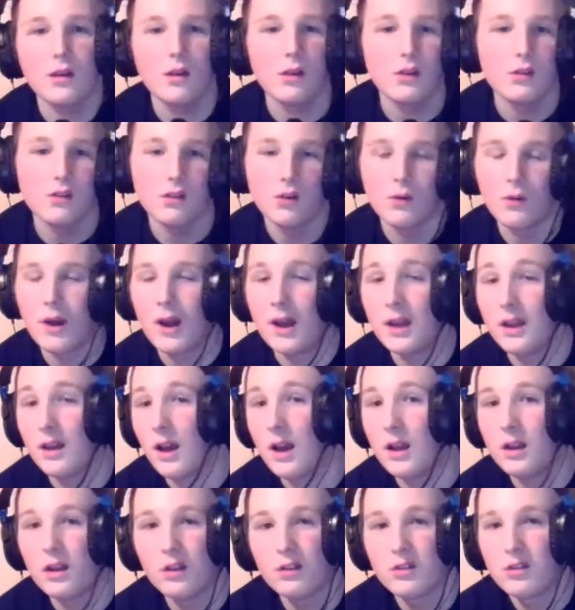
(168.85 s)
So
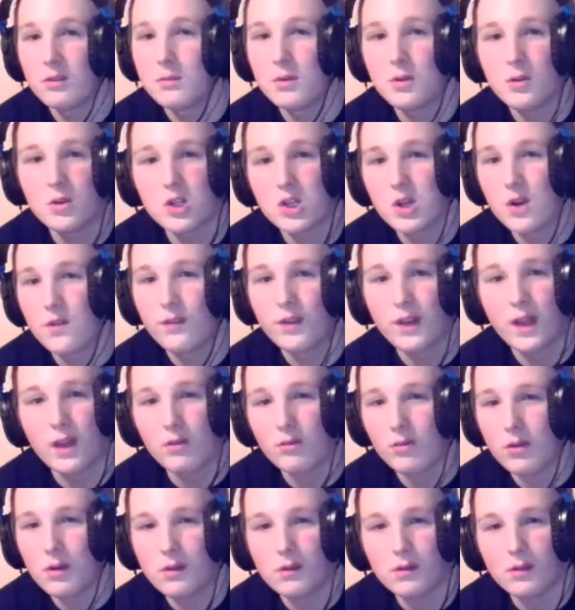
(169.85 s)
I love Samoa Joe for that
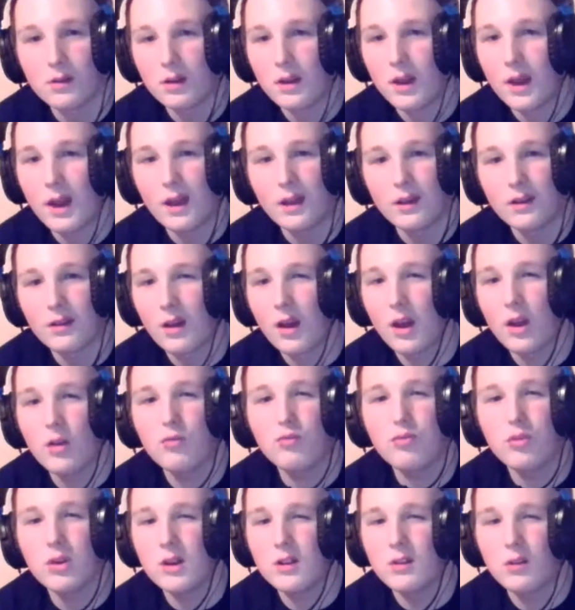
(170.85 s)
reason, and I
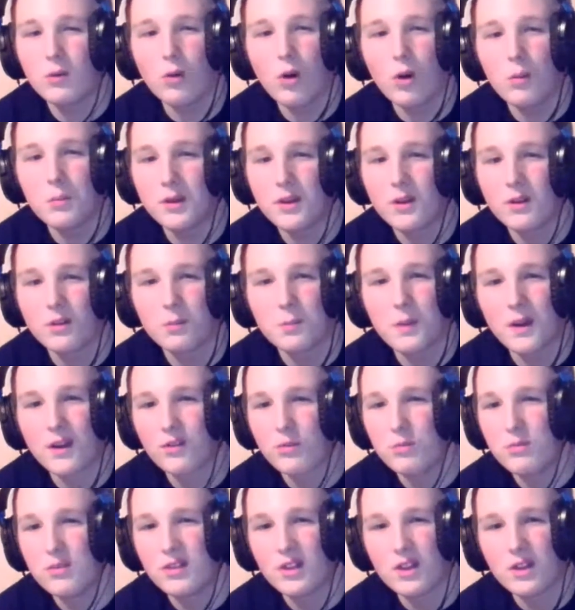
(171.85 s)
really do hope he comes back
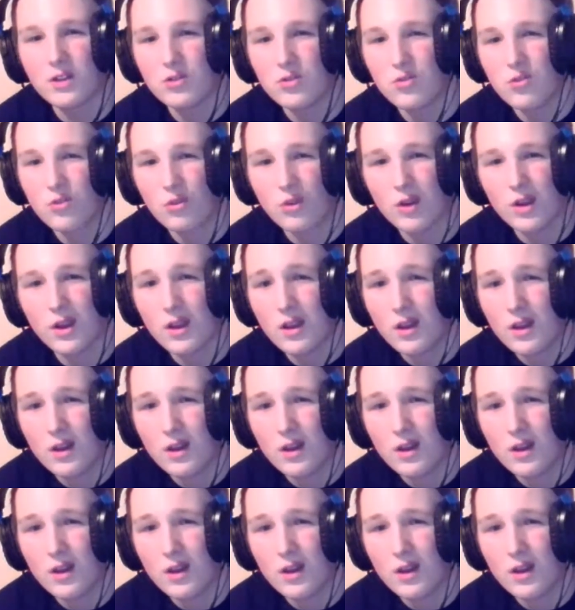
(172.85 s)
from his injury